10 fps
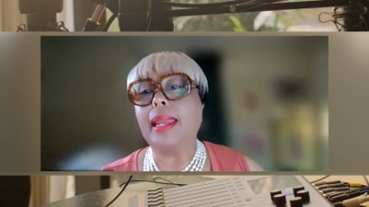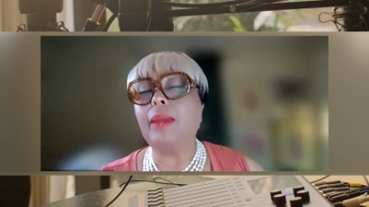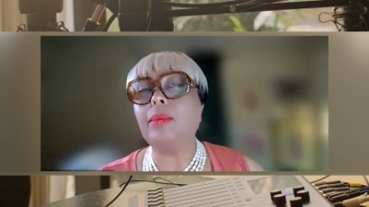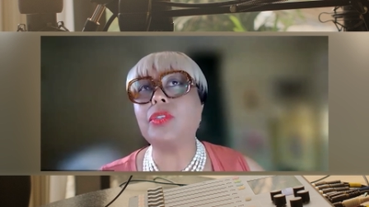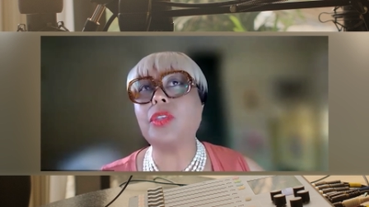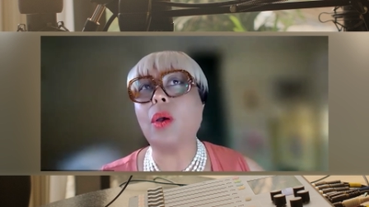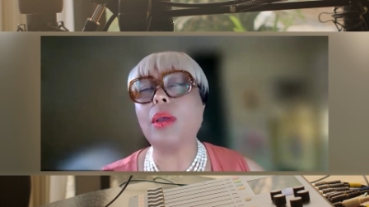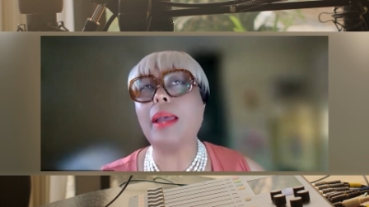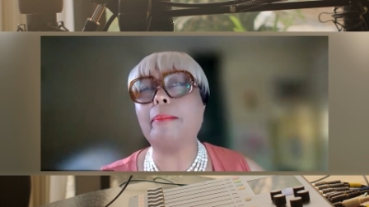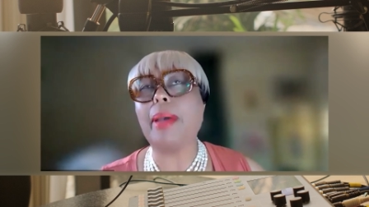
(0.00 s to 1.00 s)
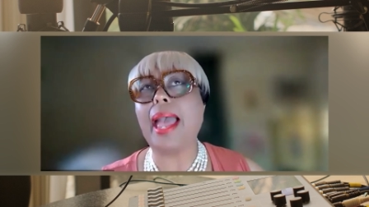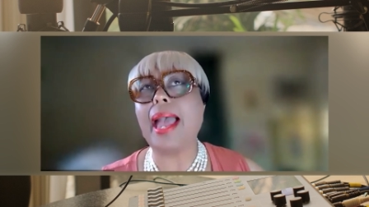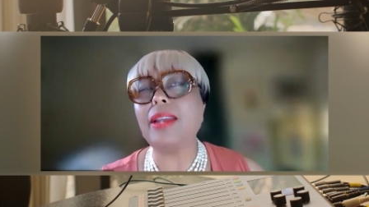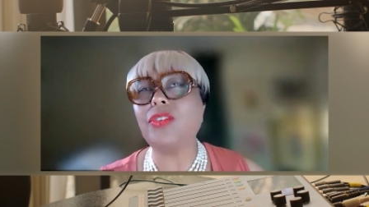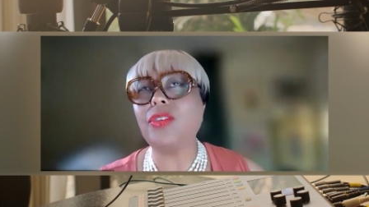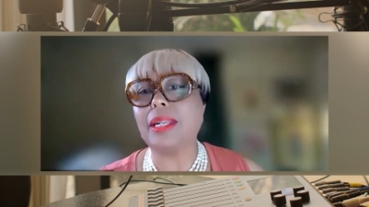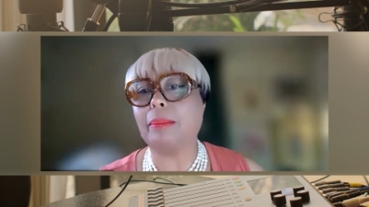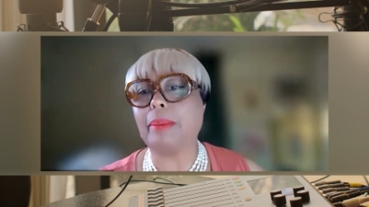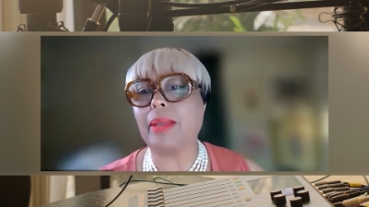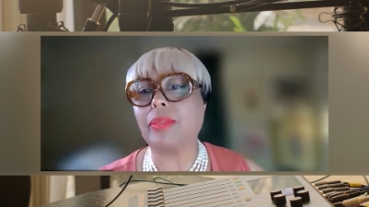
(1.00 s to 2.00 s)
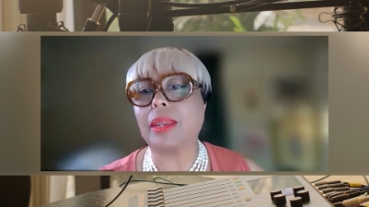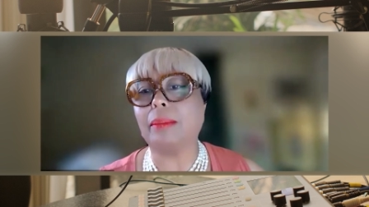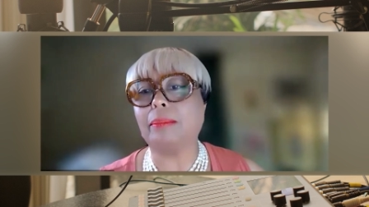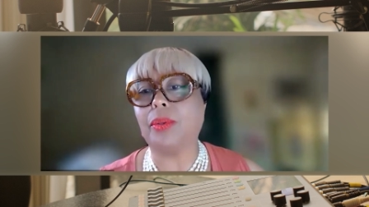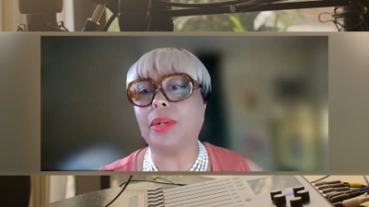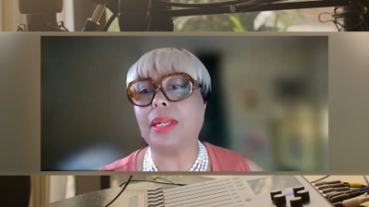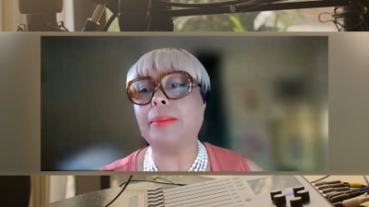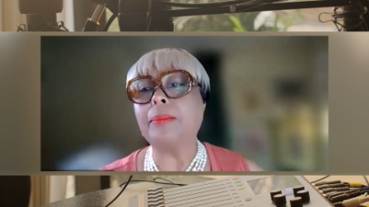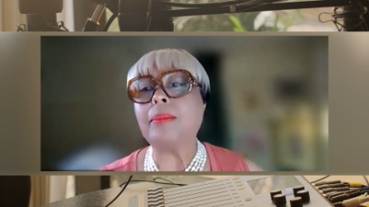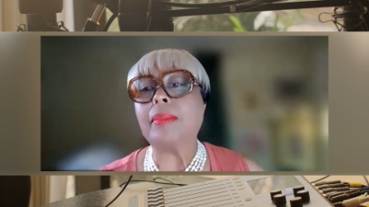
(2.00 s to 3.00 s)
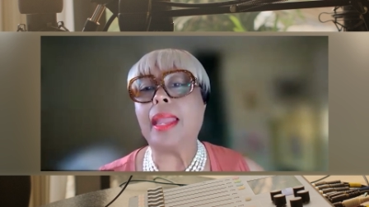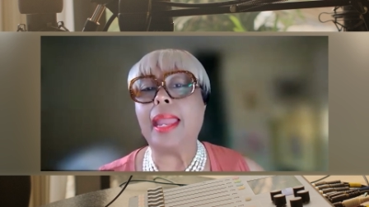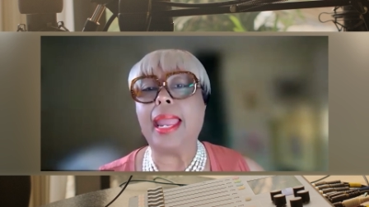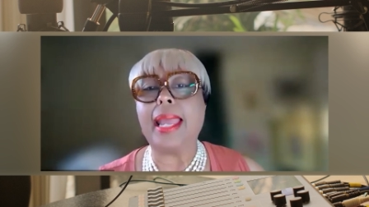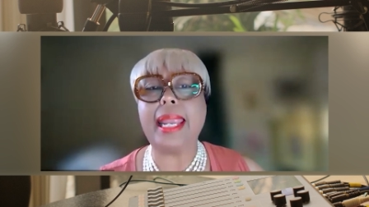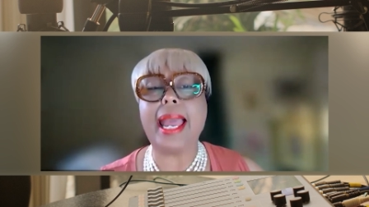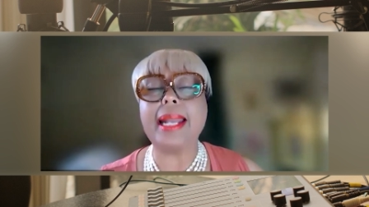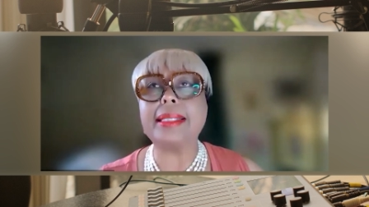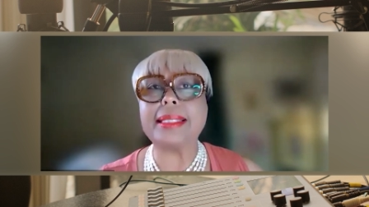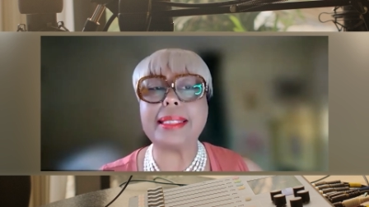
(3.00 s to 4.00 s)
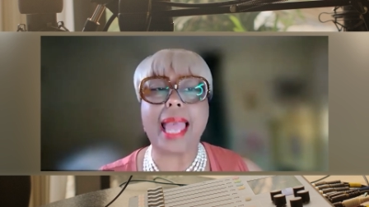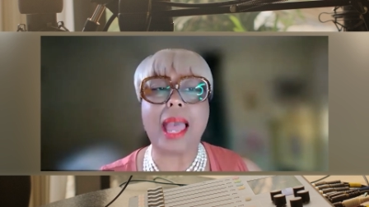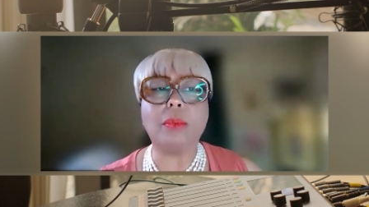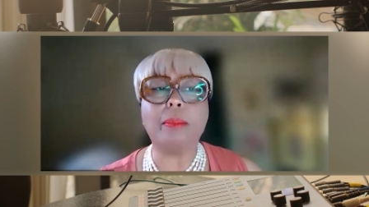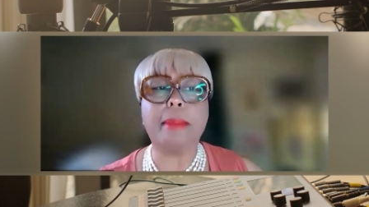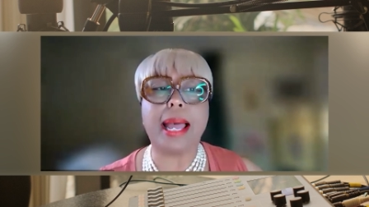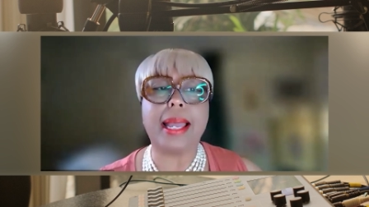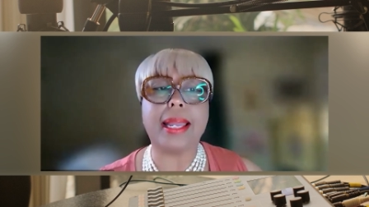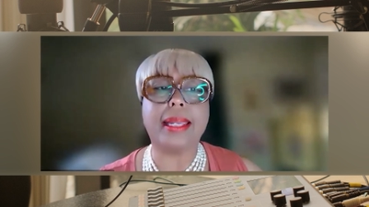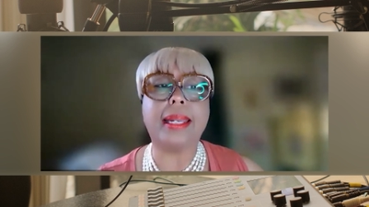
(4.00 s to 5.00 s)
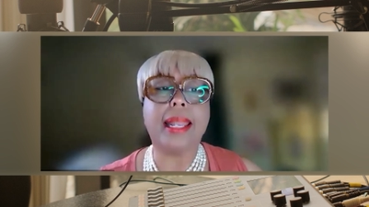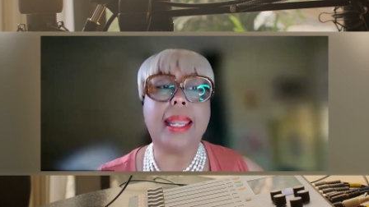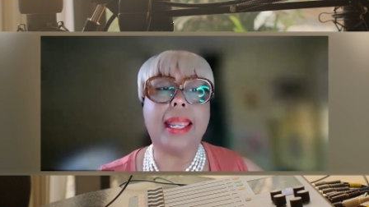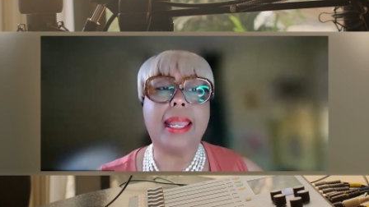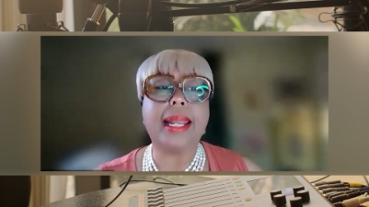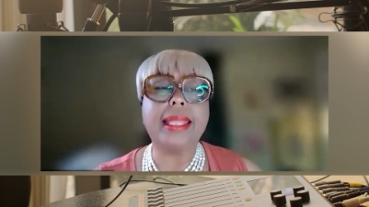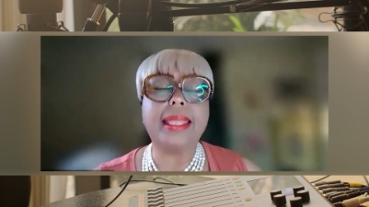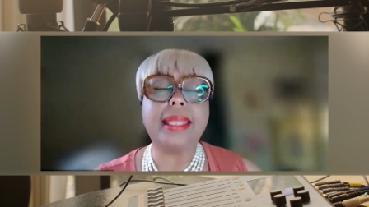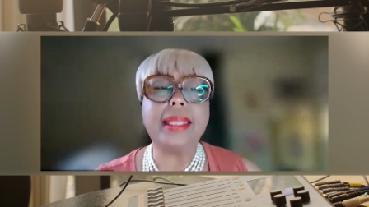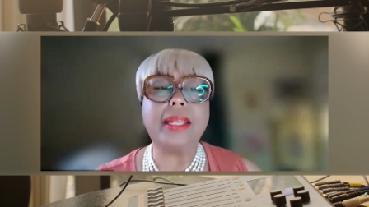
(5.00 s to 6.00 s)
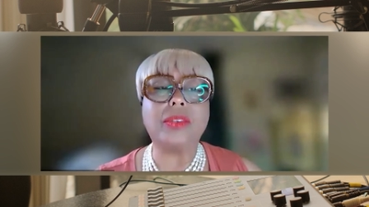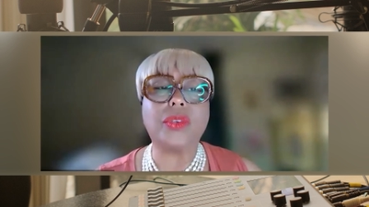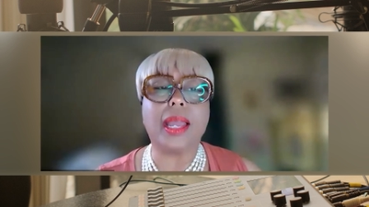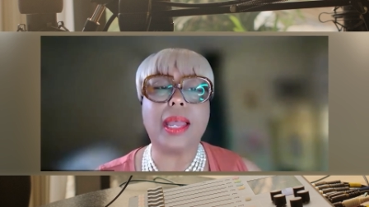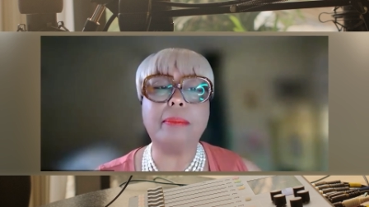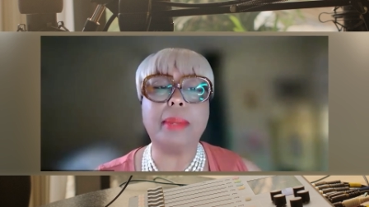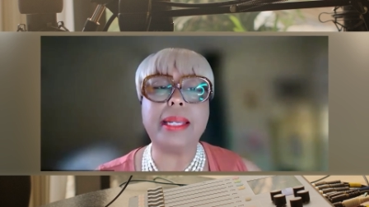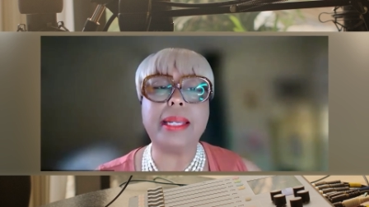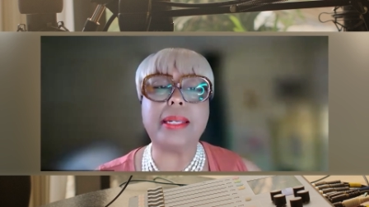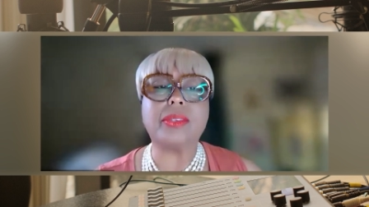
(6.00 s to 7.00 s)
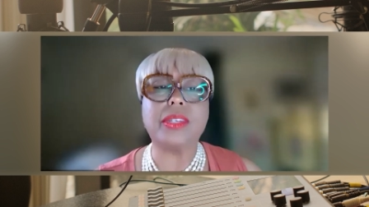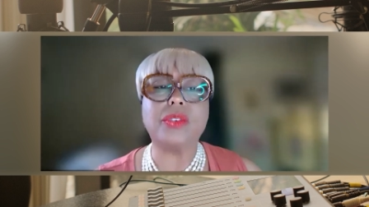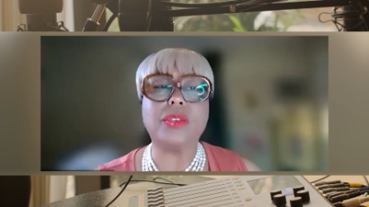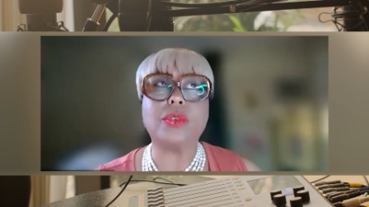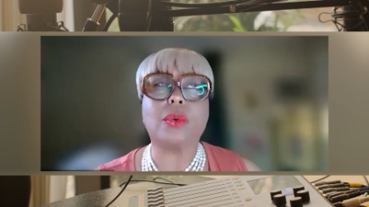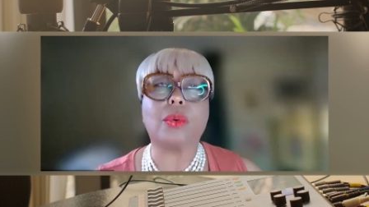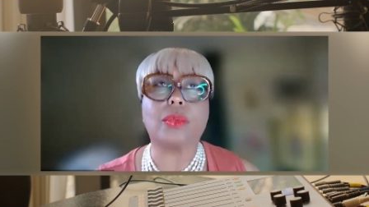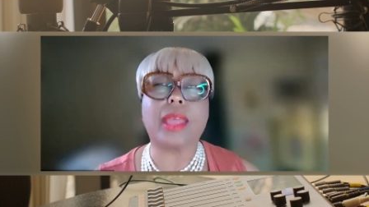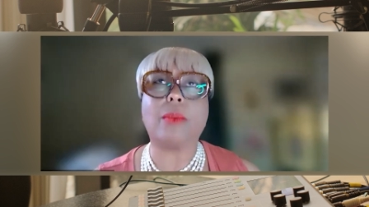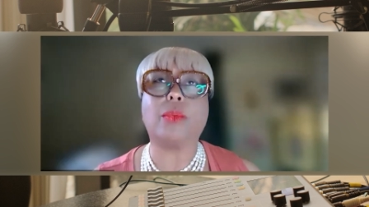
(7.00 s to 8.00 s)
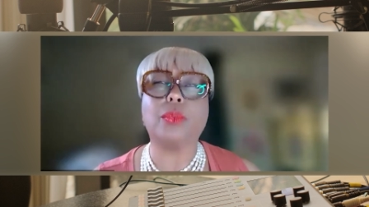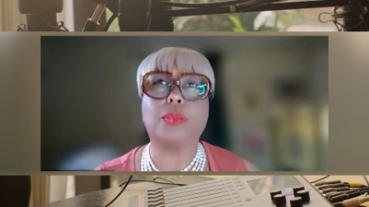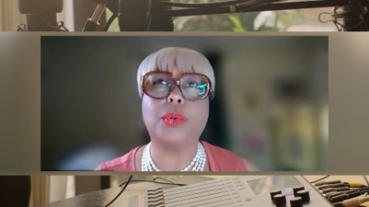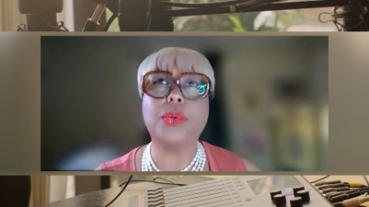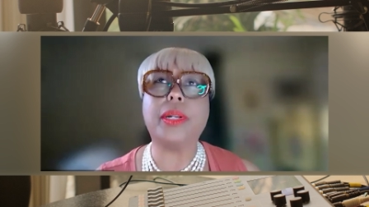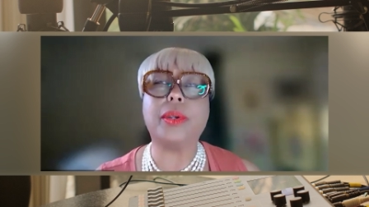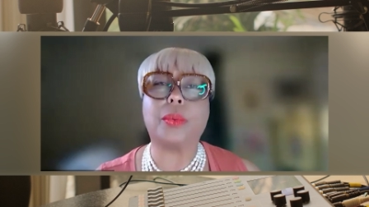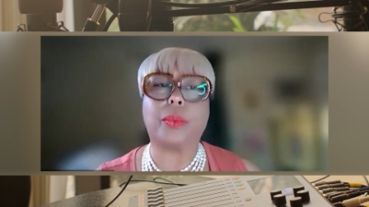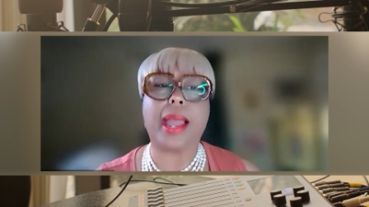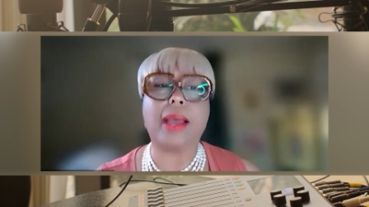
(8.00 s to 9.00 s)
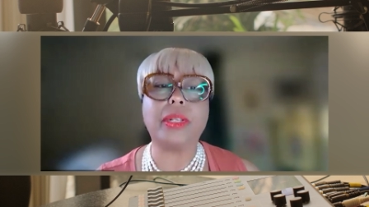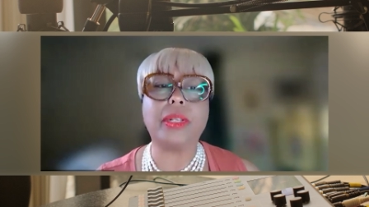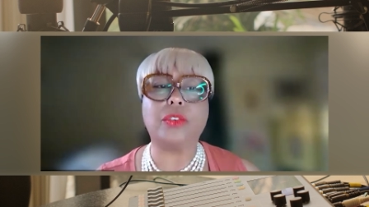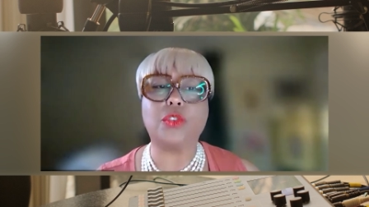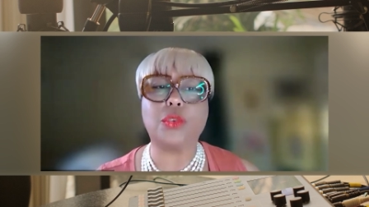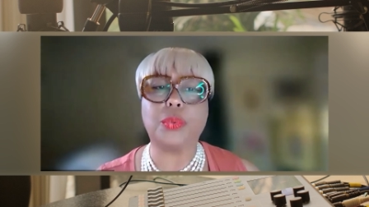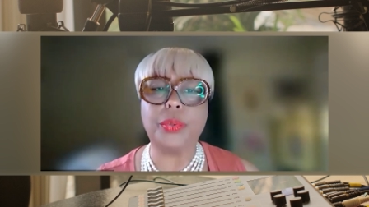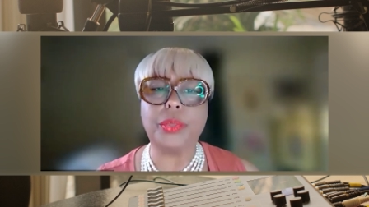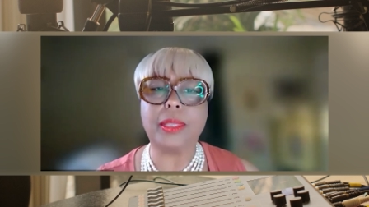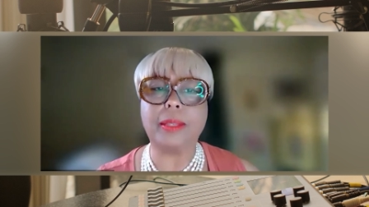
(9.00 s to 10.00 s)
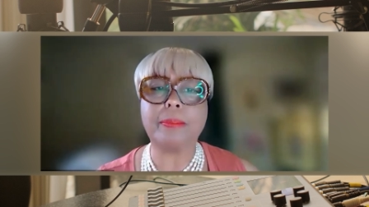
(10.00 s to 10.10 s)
He was so compassionate about the community and he had a sound mind. And I think that John made decisions that were rooted and grounded in truth.